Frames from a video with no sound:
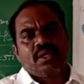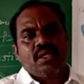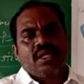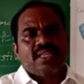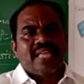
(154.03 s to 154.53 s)

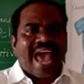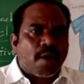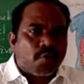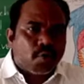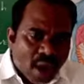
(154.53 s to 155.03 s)
They have
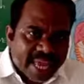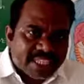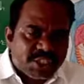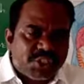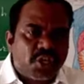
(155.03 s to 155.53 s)
no
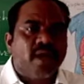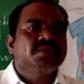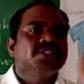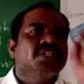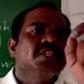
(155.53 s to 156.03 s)
enzymes in
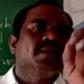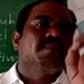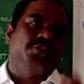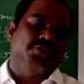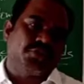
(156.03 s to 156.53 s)
the bile
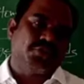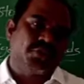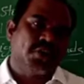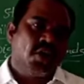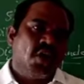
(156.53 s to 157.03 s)
juice.
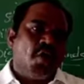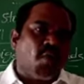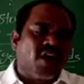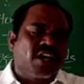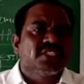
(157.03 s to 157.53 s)
What
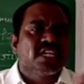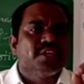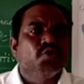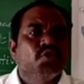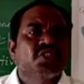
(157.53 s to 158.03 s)
is the use